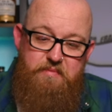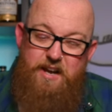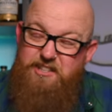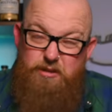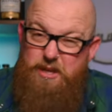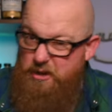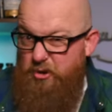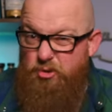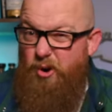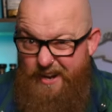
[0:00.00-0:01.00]
I still think you
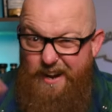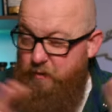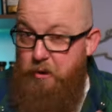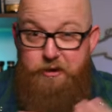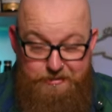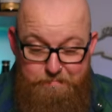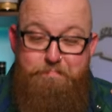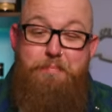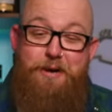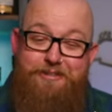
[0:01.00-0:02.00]
should try it, if I'm honest.
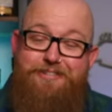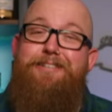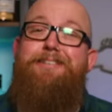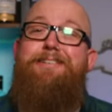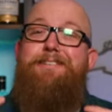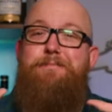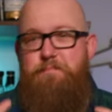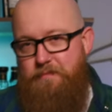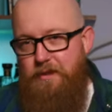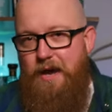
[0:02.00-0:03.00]
But
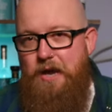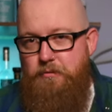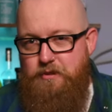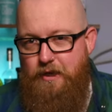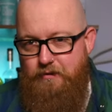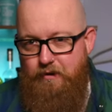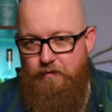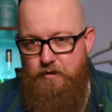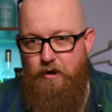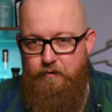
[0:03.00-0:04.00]
I understand
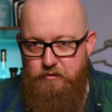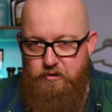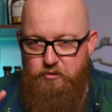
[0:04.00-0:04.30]
if you don't.